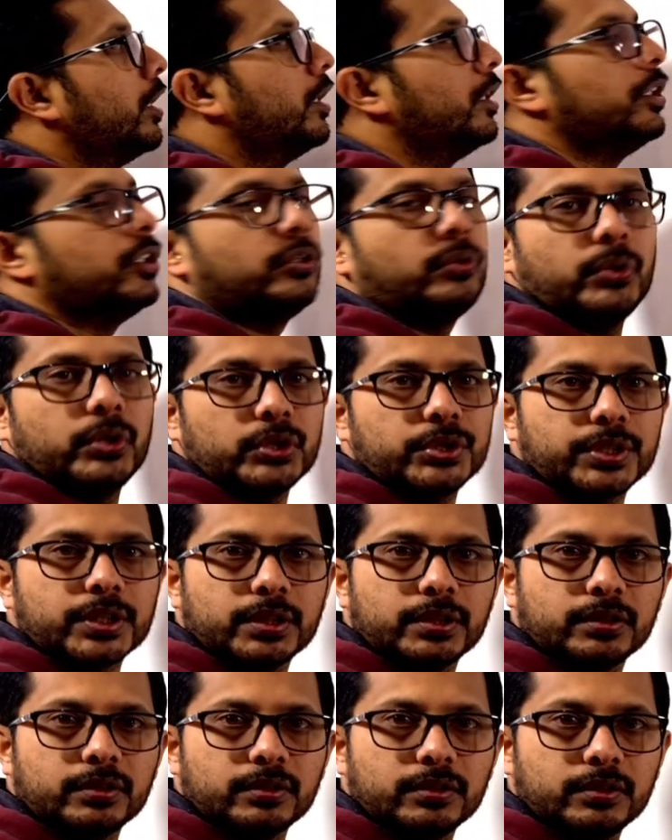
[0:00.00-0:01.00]
equation.
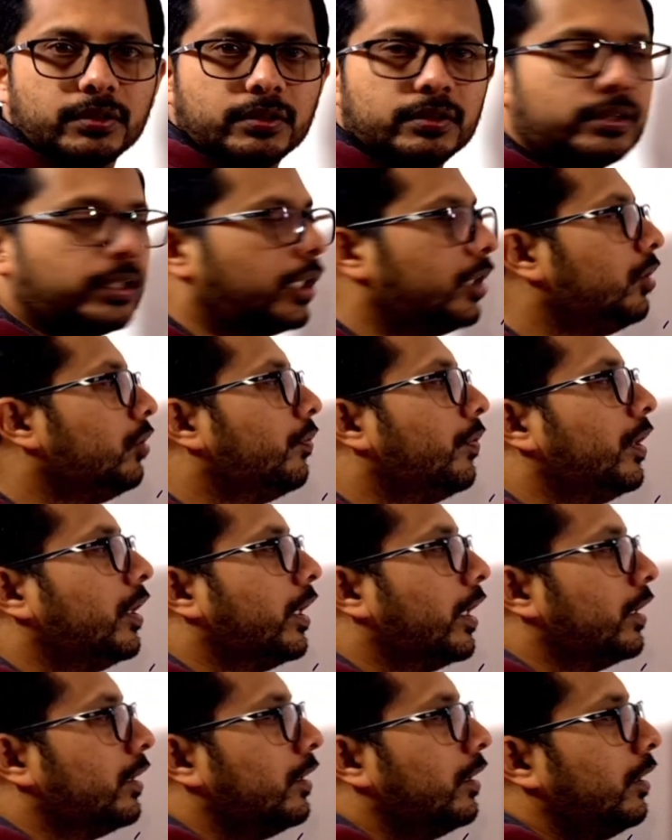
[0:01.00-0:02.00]
Then you will
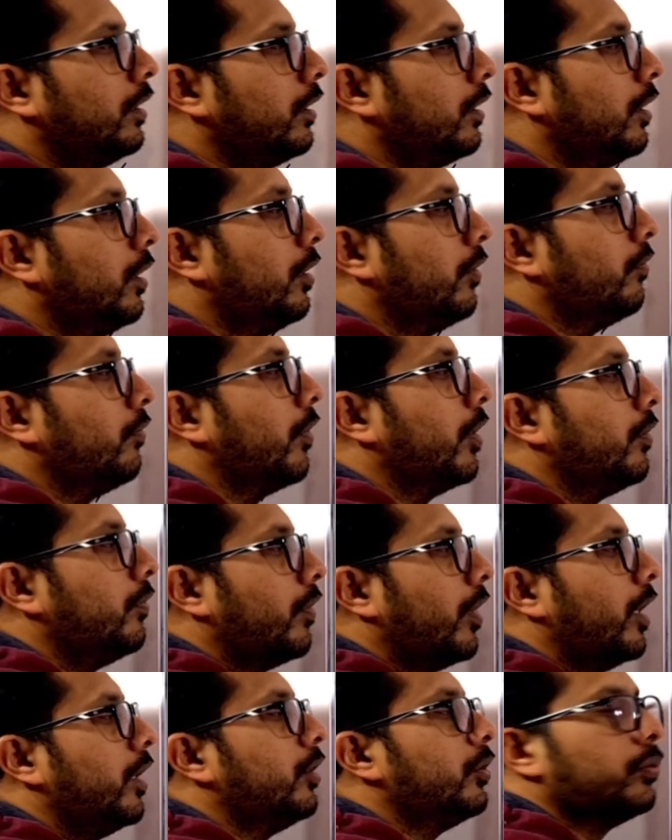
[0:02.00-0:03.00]
get the y
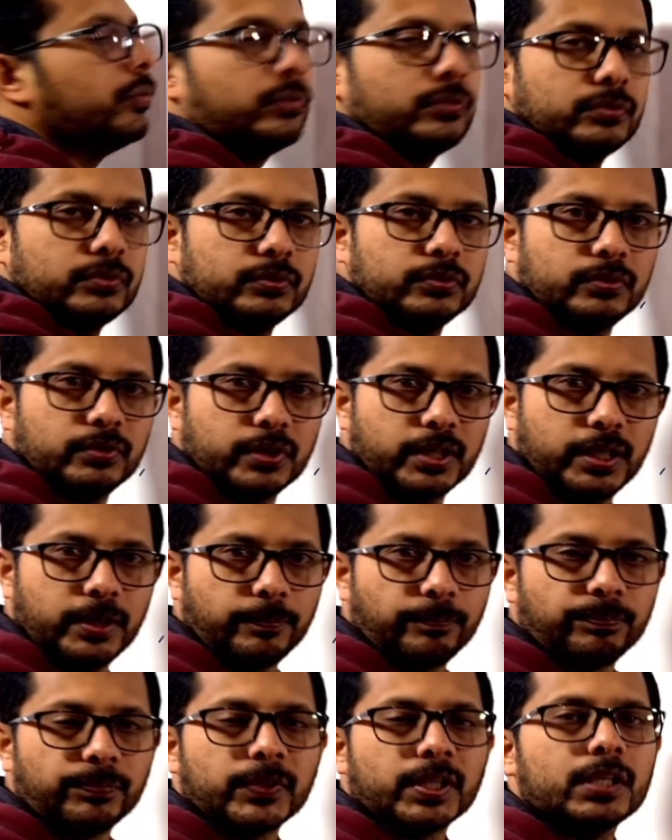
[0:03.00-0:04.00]
value. Okay,
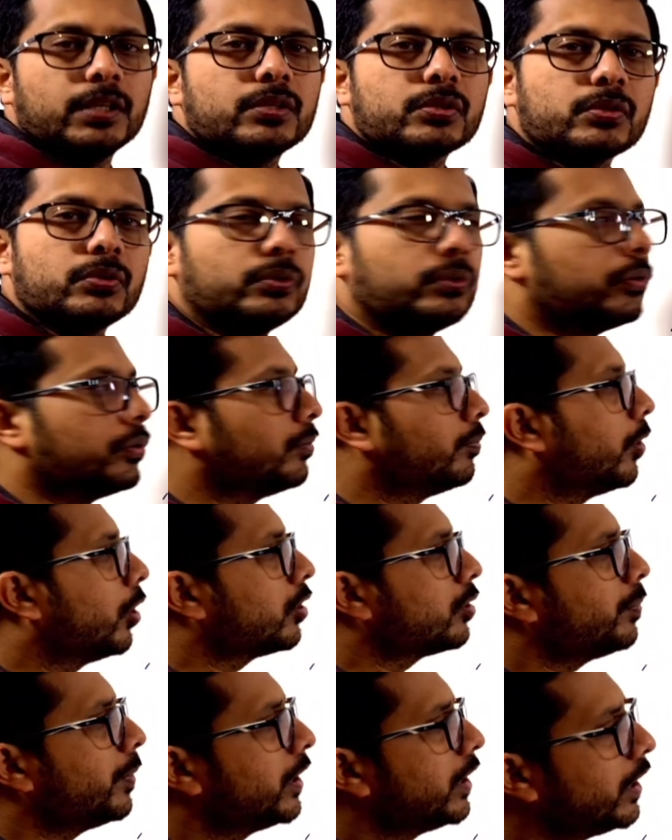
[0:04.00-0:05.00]
so
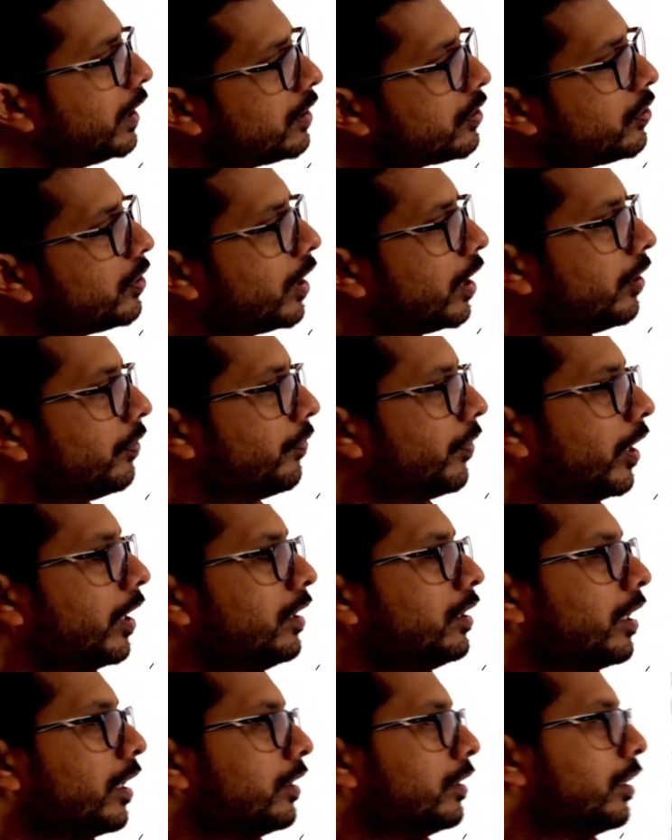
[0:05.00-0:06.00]
both methods we can
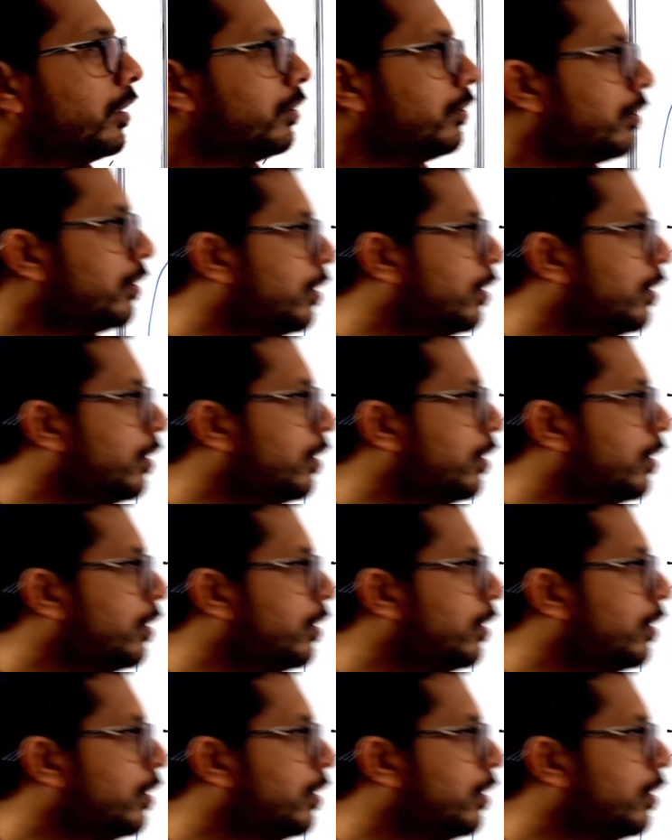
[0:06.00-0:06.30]
find either